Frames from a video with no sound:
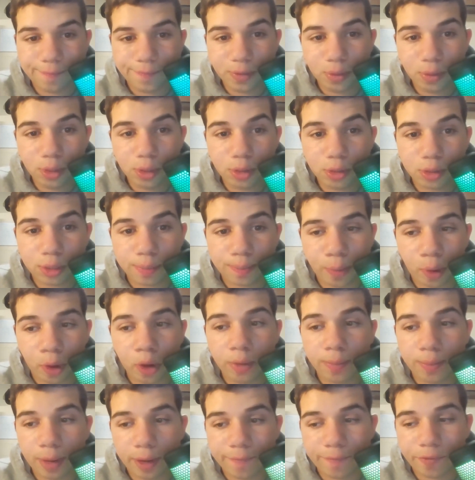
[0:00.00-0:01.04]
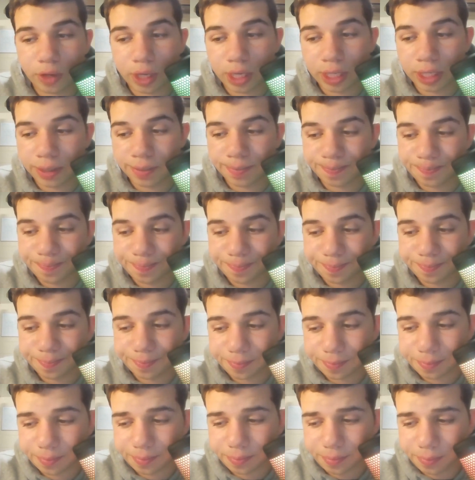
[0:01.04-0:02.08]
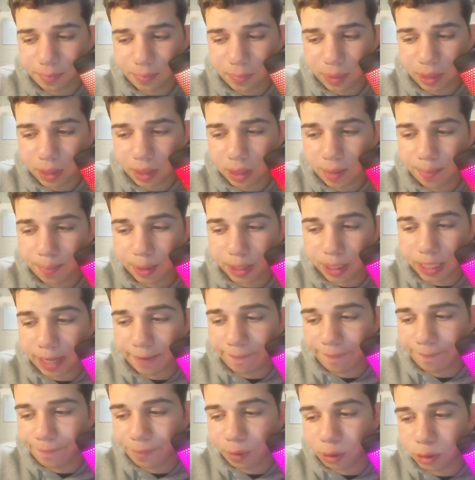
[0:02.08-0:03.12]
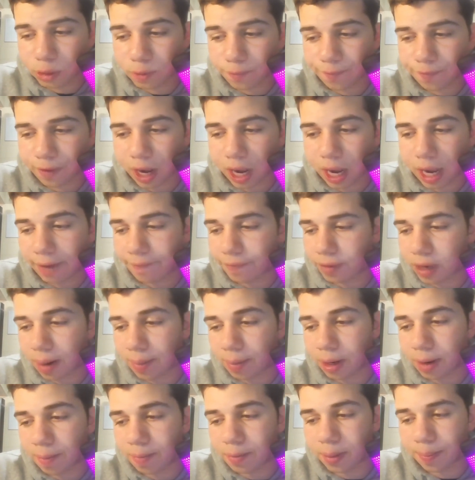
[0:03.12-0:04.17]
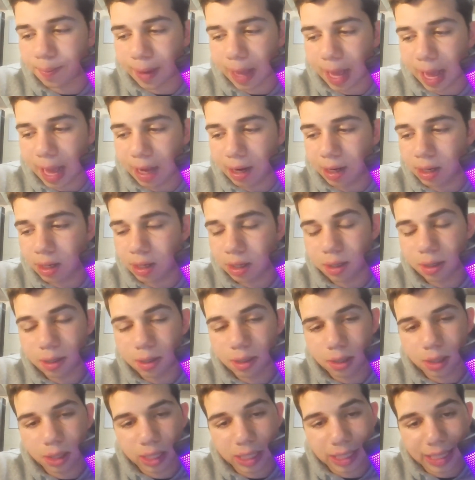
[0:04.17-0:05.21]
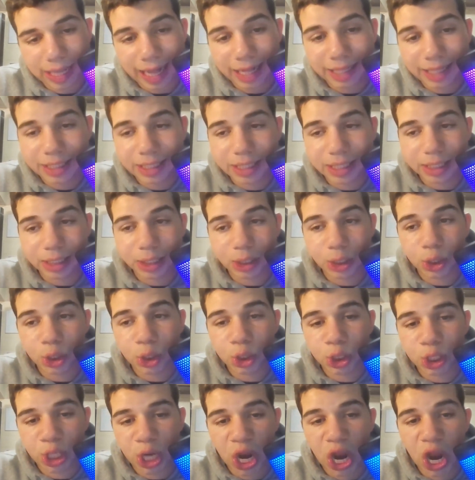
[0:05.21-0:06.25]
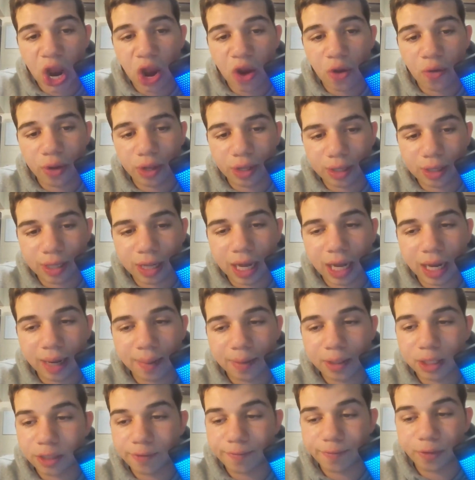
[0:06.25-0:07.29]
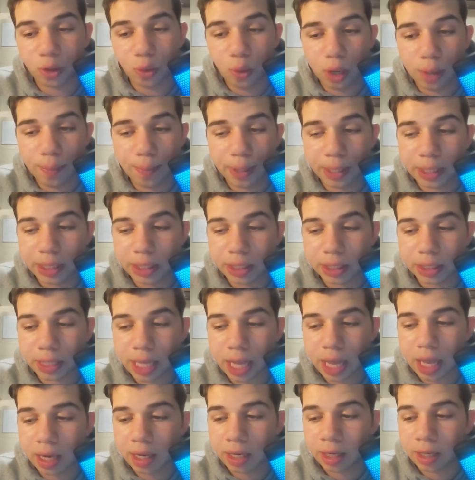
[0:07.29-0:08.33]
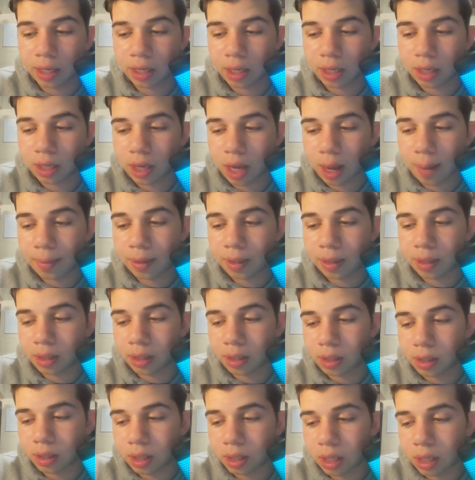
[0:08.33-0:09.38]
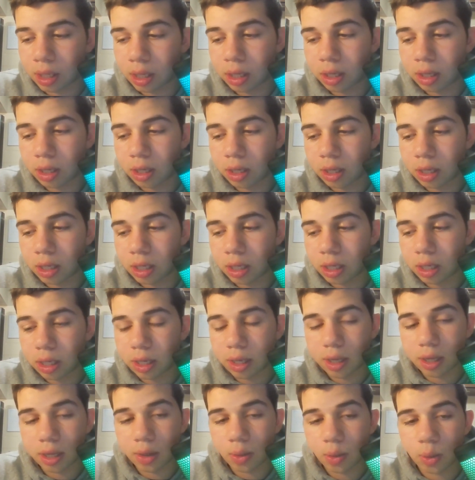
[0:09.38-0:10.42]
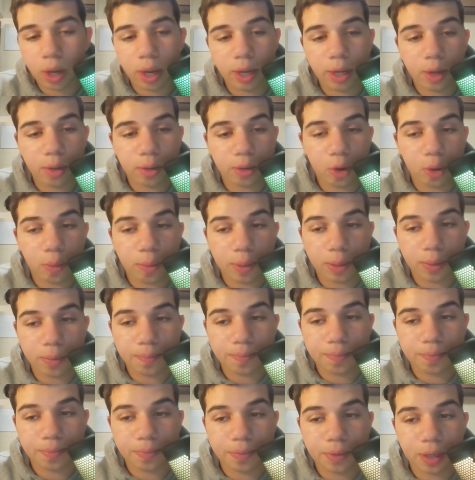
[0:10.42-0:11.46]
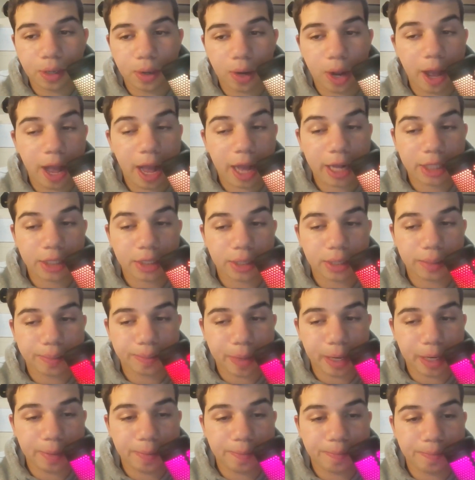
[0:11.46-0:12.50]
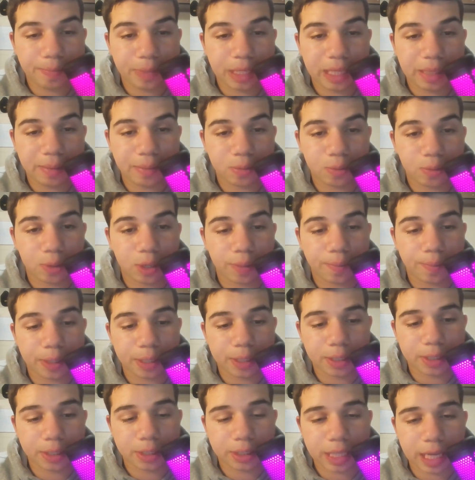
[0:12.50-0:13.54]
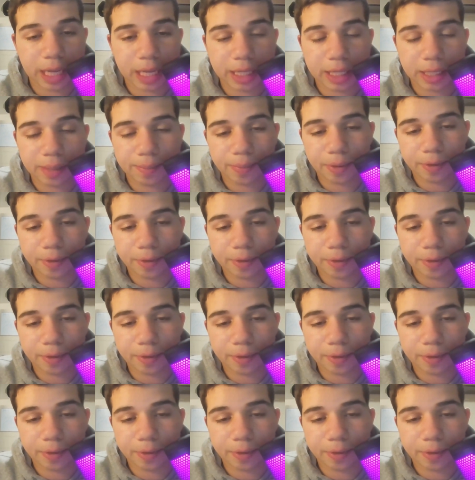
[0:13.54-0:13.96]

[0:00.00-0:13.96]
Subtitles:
Few years apart, my friend. But that first 5 coming up the bat, that's a scary lineup. Because if you don't want to pitch to Stanton, I know nobody, actually, many teams want to pitch to Stanton.